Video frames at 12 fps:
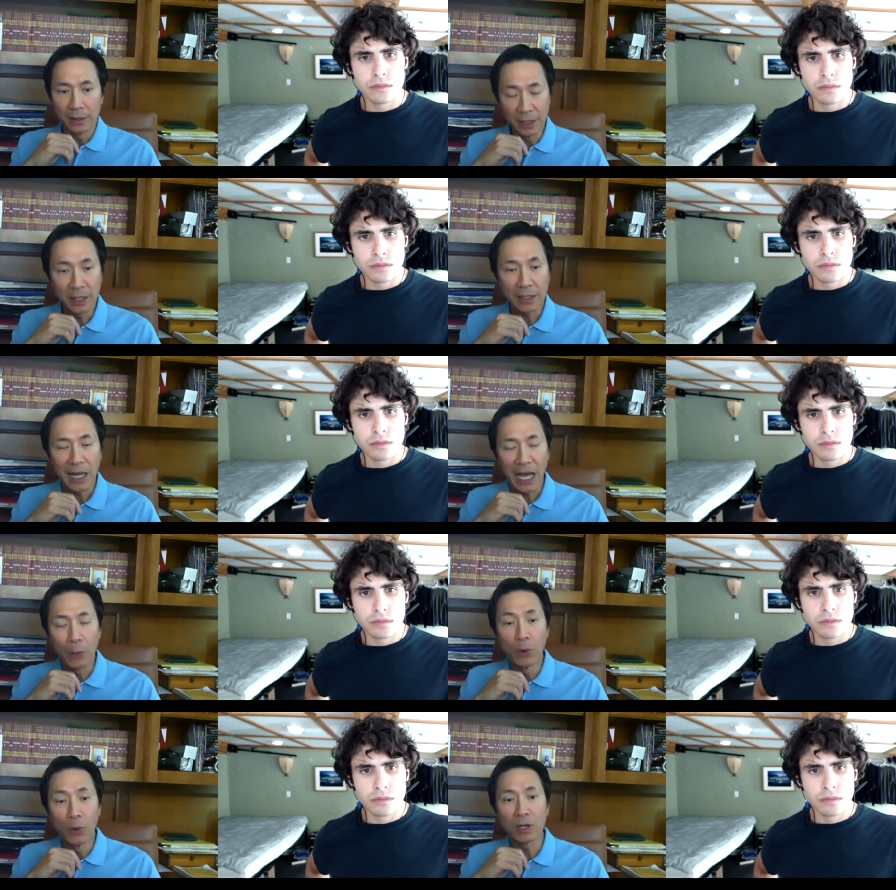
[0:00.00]
Speaker 1: Then
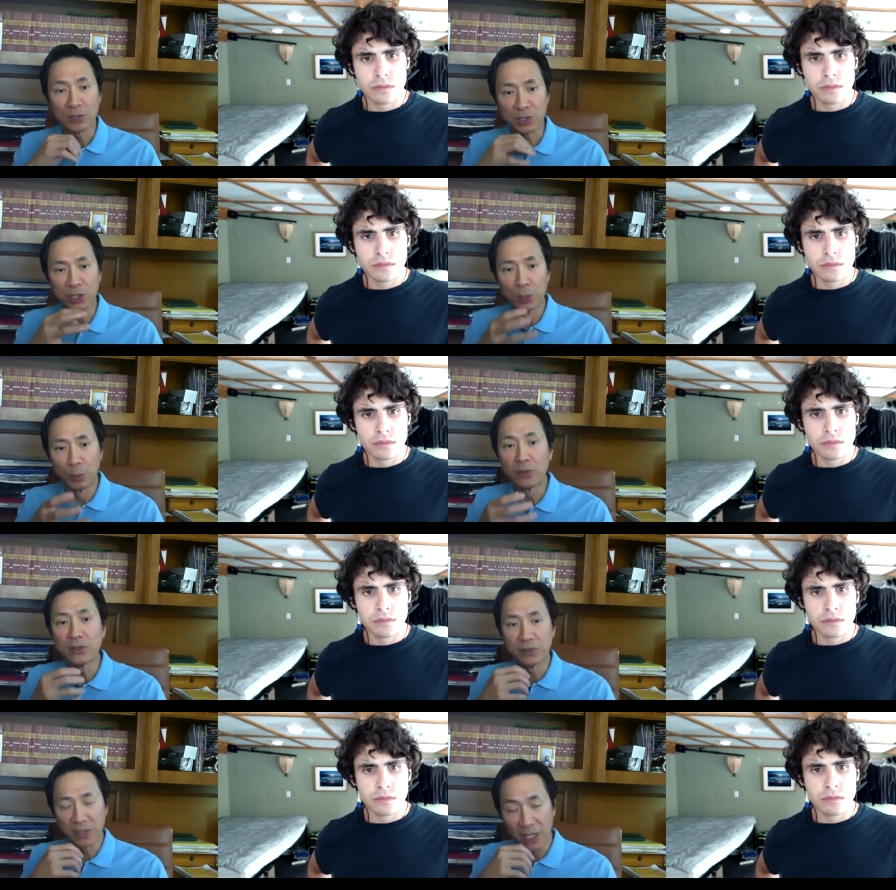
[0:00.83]
I will consider
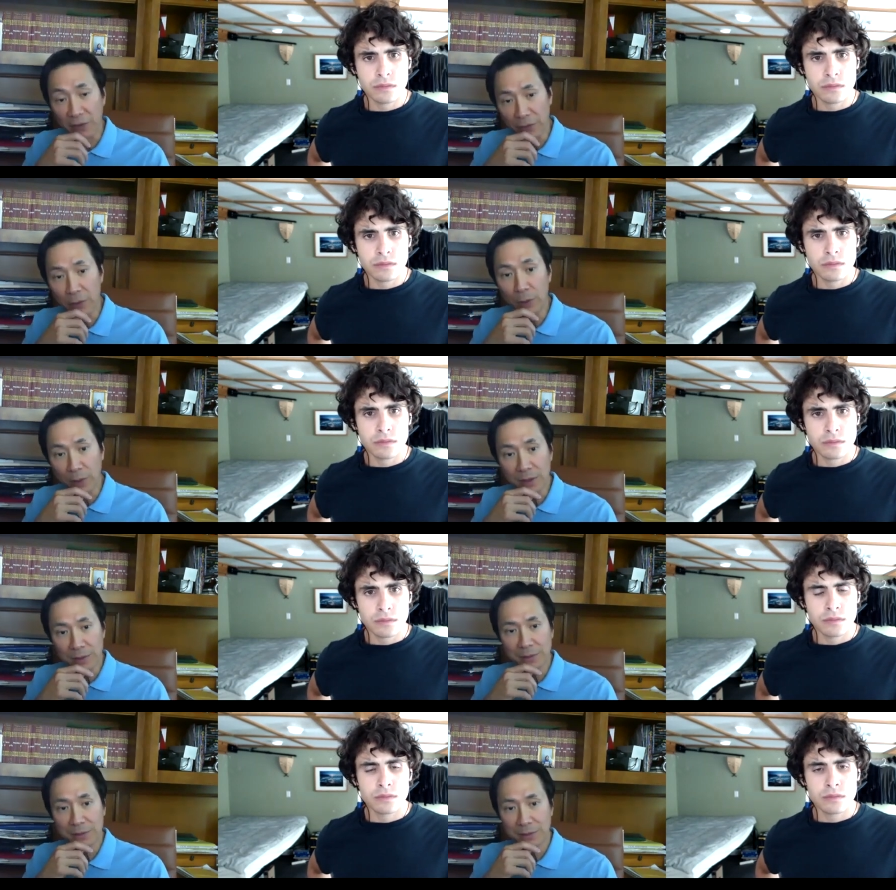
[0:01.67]
moving your teeth forward.
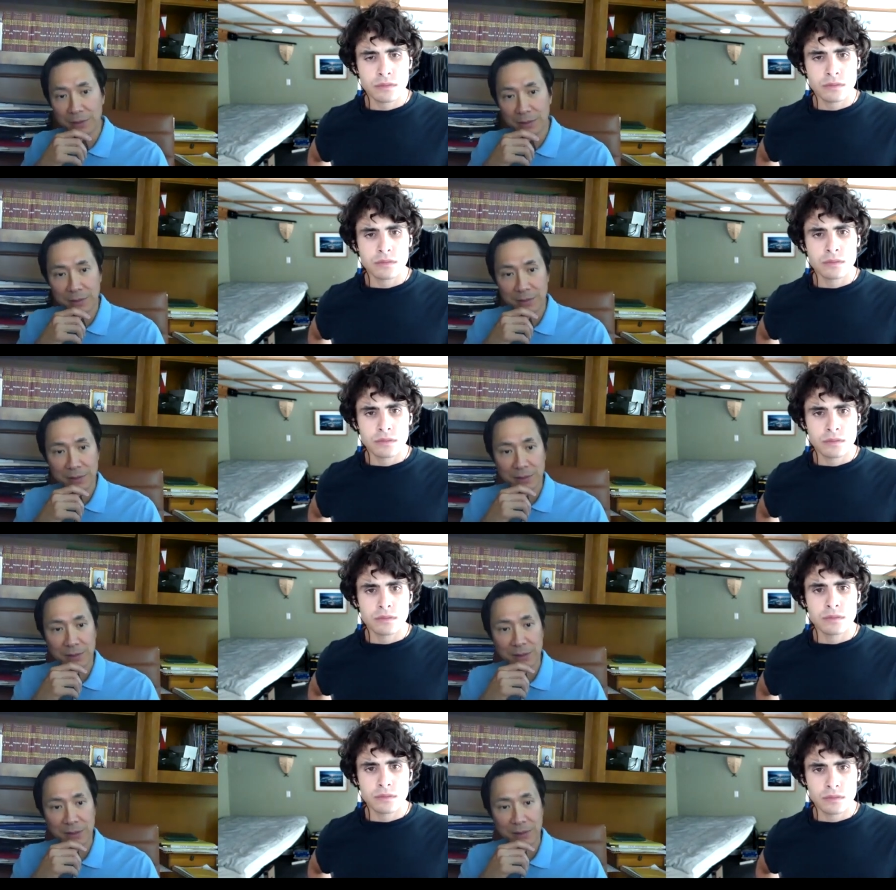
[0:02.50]

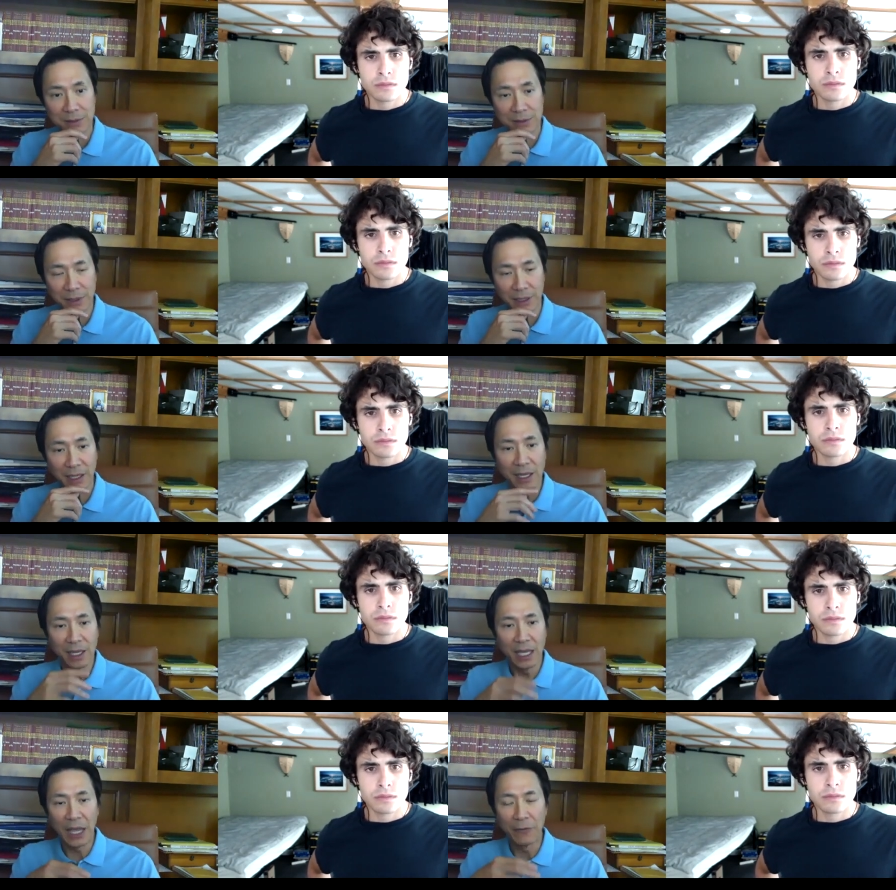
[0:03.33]
Okay.
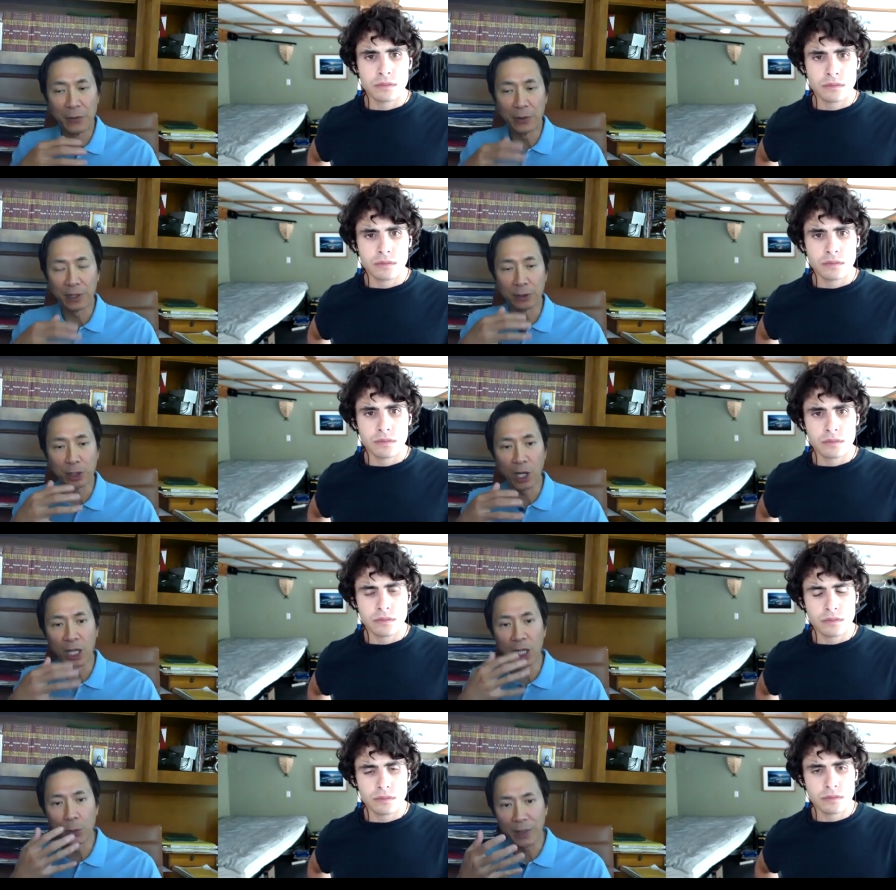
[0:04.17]
If you can
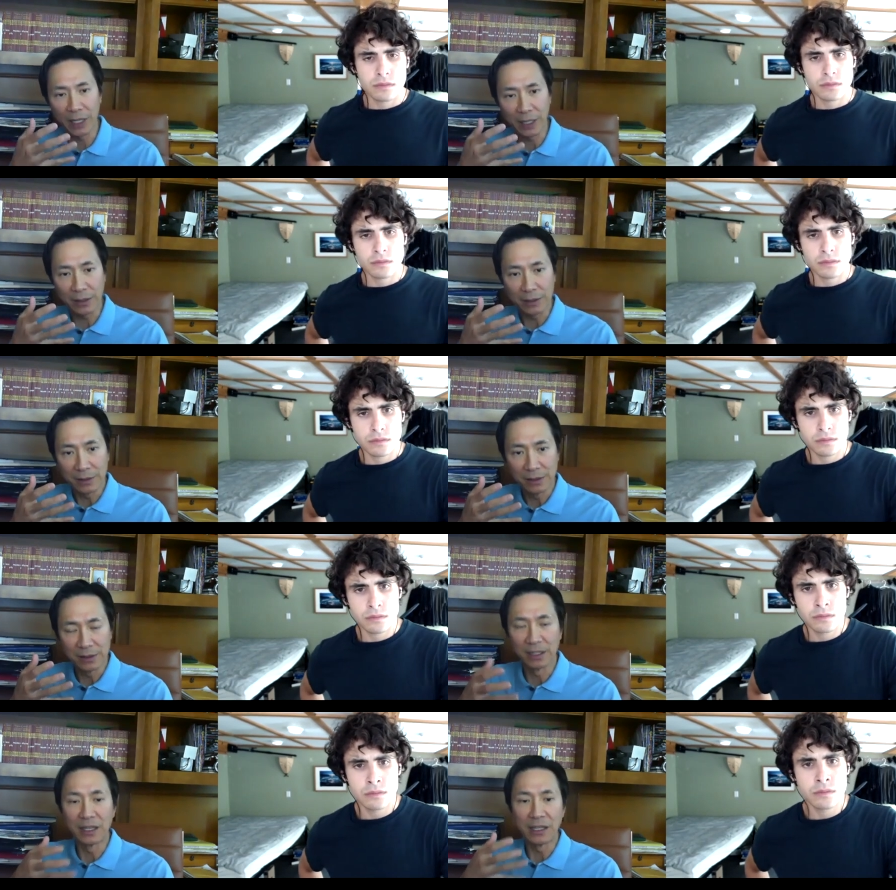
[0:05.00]
tolerate it,
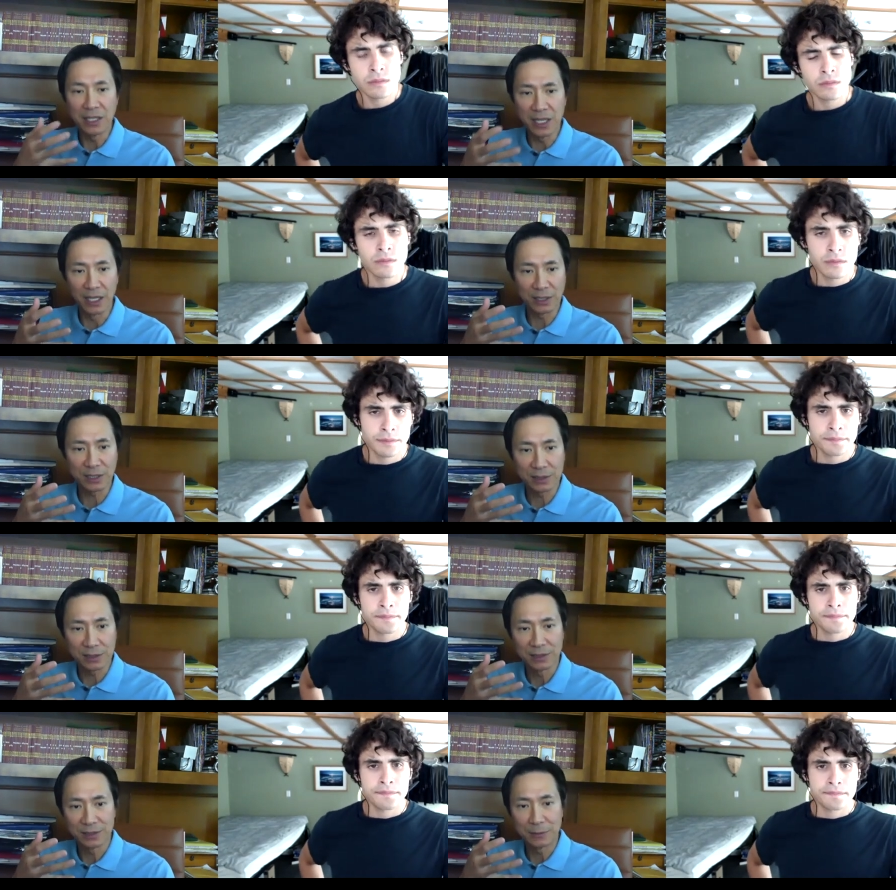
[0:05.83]
then
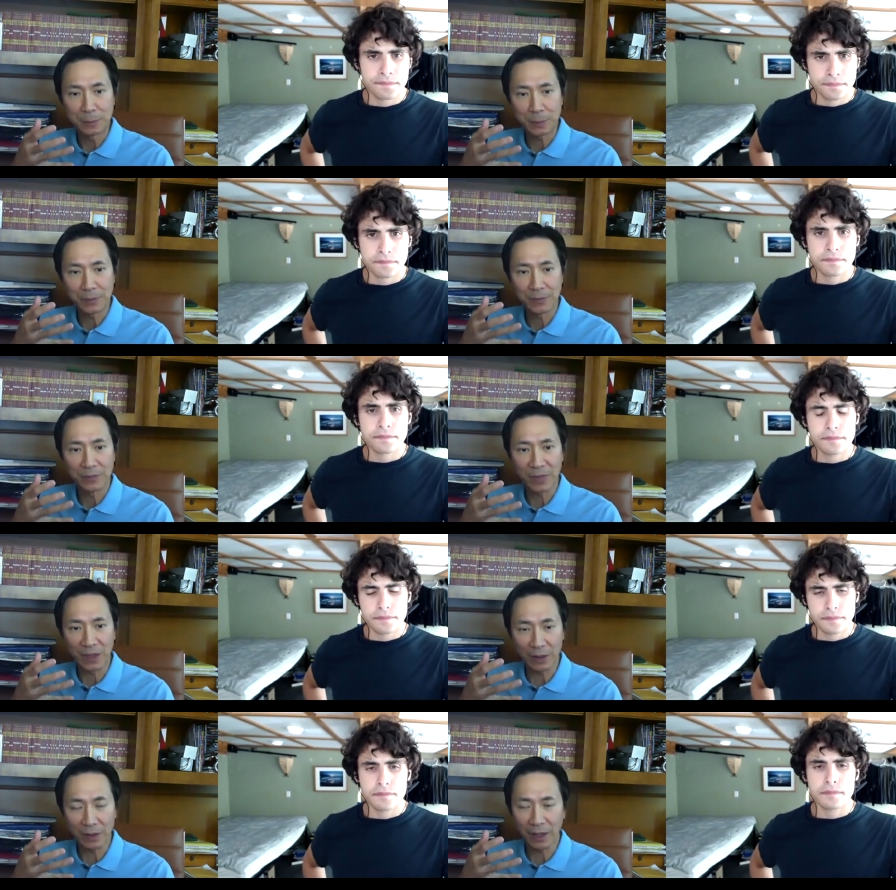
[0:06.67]
yes.
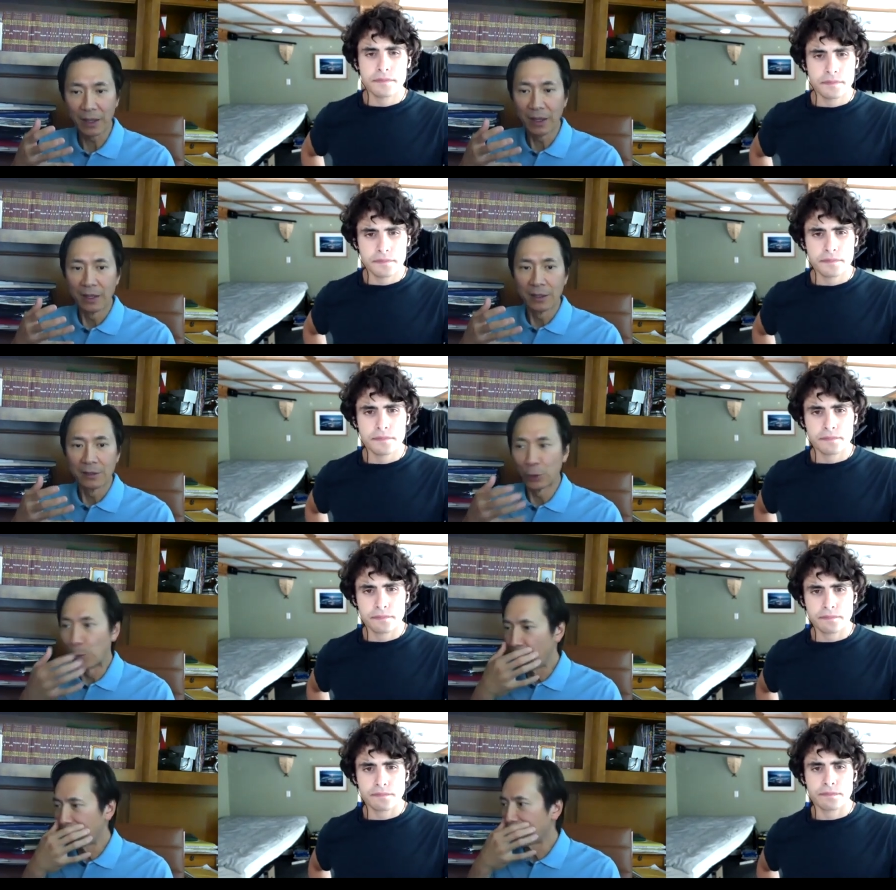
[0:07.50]
Okay.
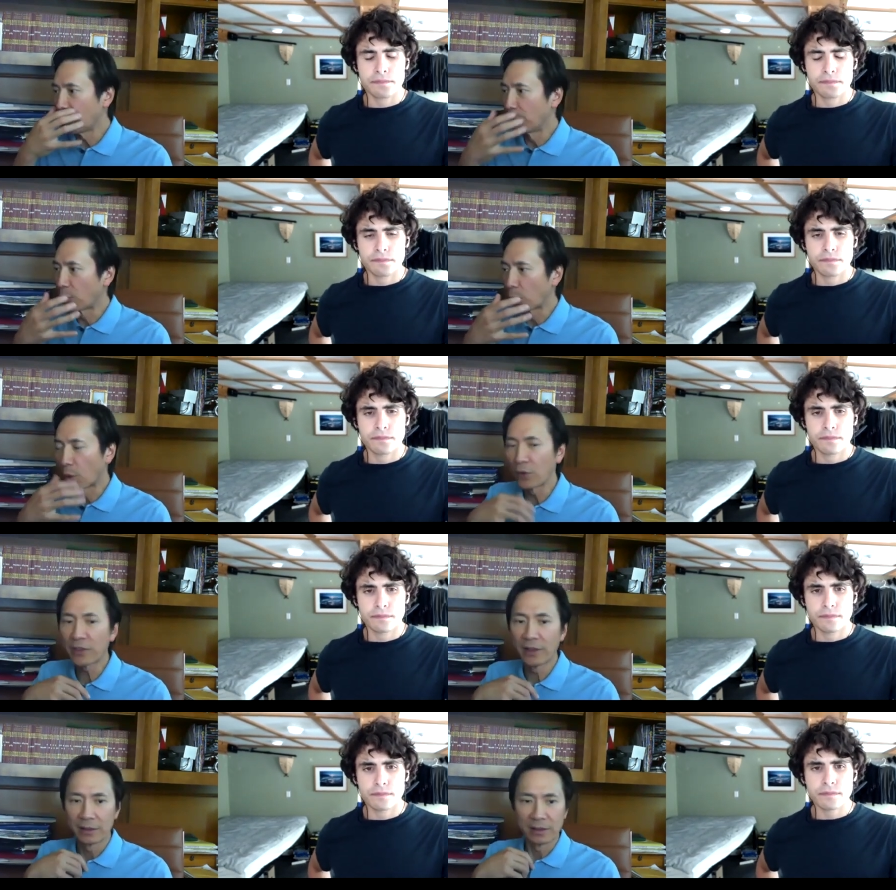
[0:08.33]
To make it a
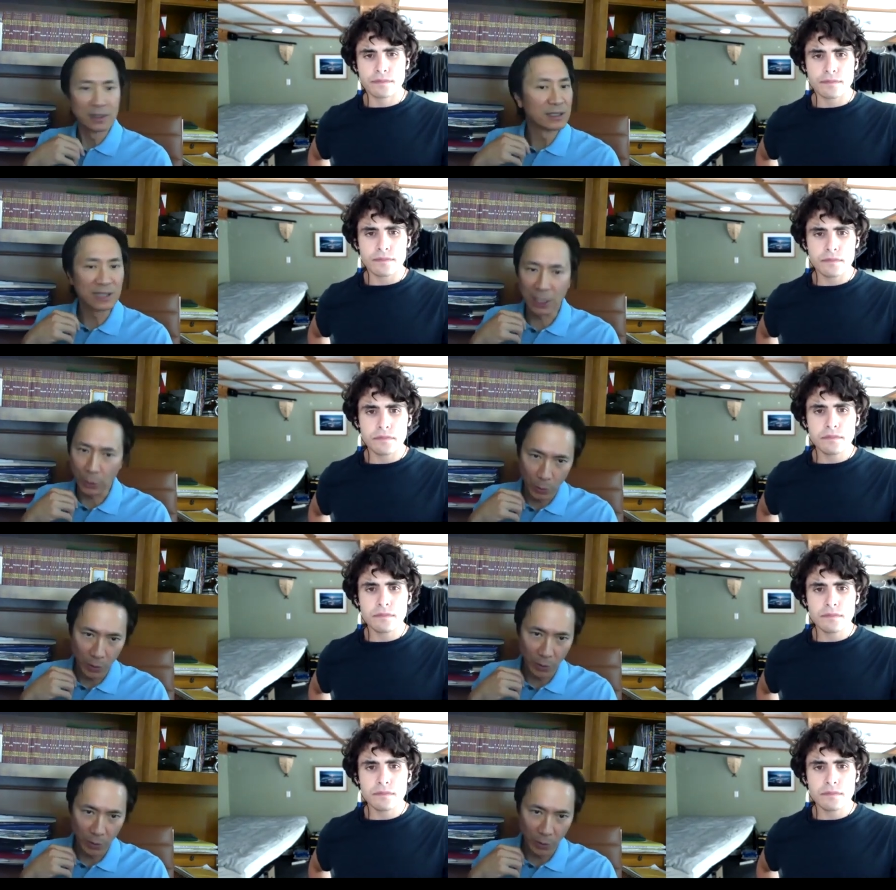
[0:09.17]
growth, there's not a